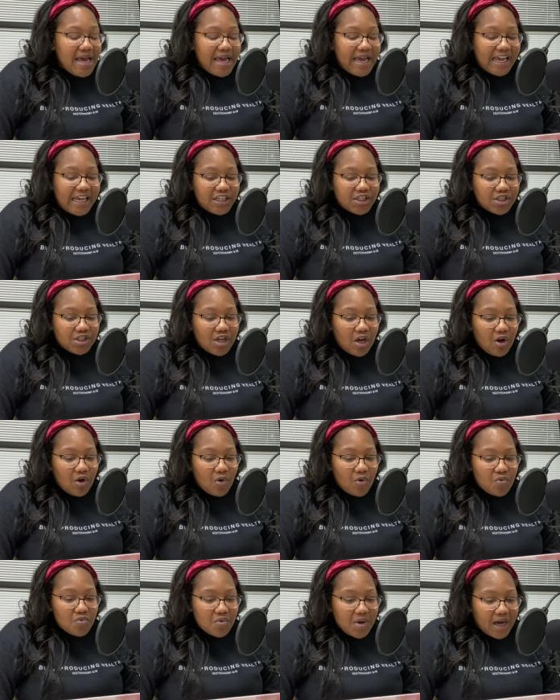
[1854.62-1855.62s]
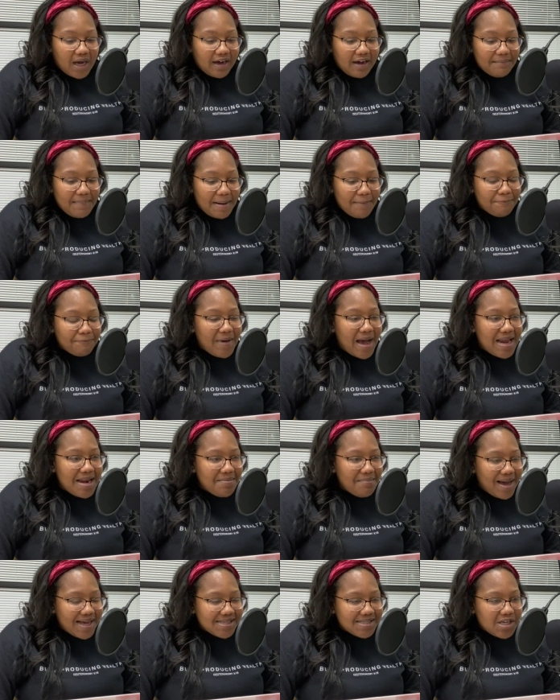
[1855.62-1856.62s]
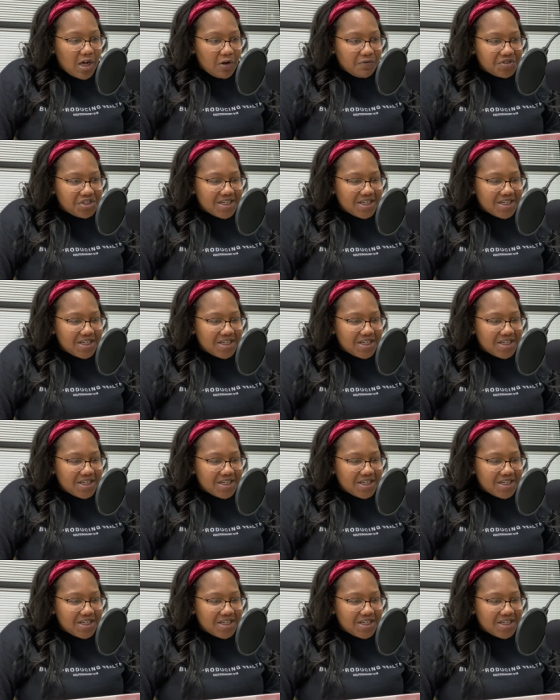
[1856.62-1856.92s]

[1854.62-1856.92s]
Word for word: And so I'm finding myself